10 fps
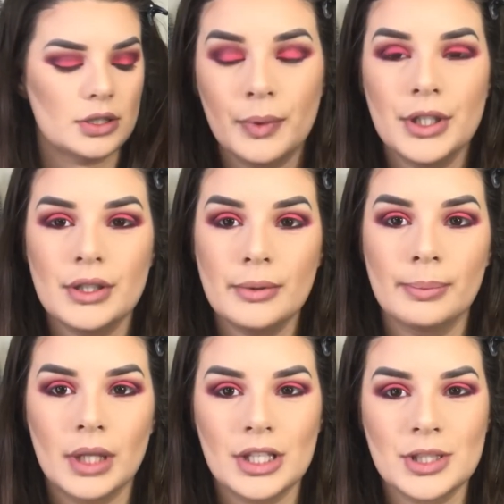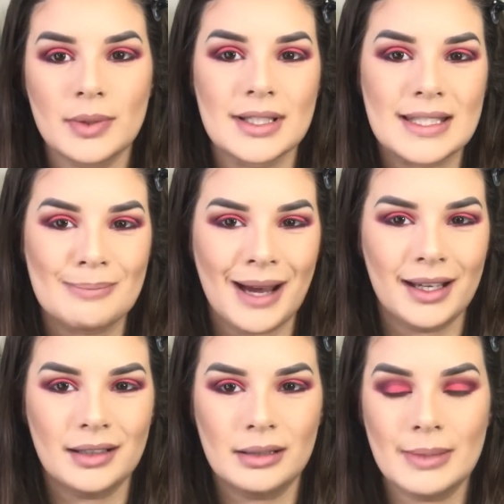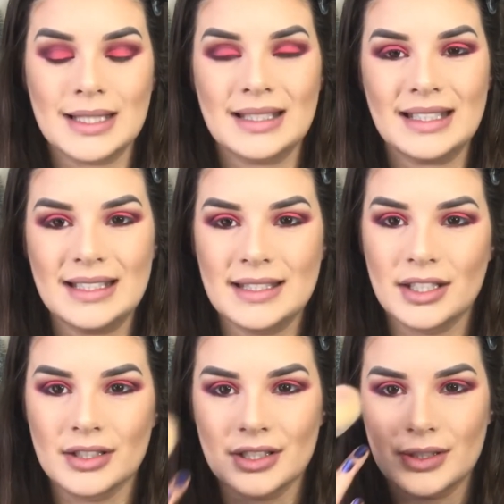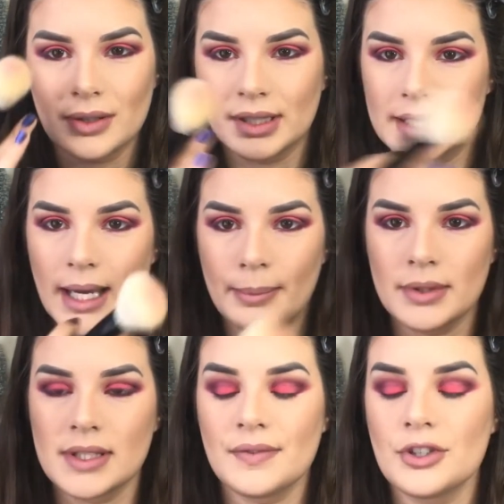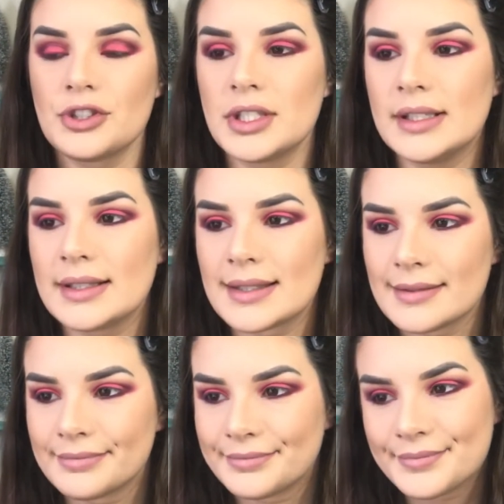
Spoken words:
When you do blush, you want to smile. It makes it easier to do it on the apples of your cheeks.